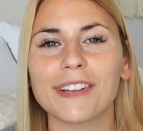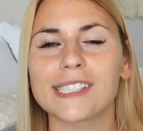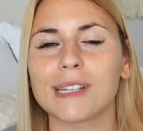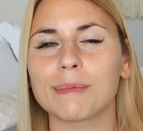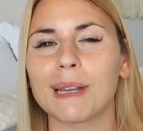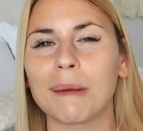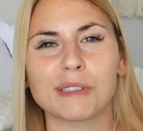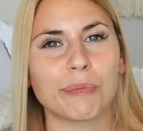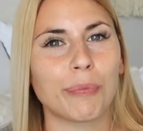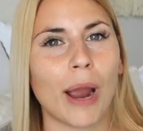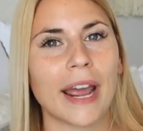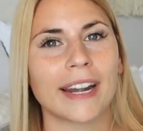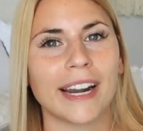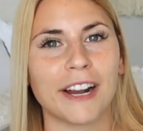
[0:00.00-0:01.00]
because sometimes if
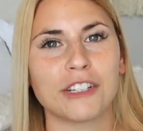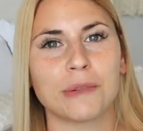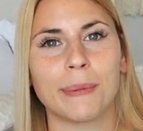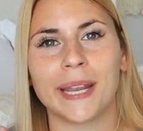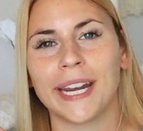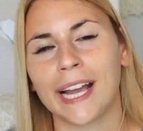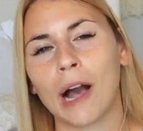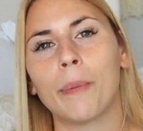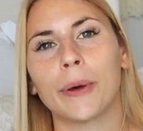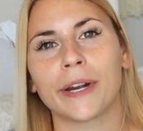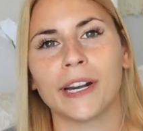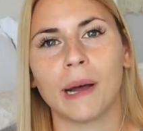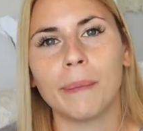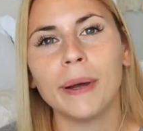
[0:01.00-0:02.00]
Brian and I are debating, I'll
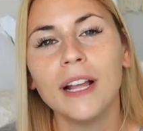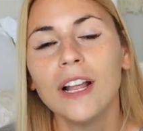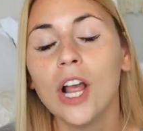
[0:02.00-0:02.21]
put it up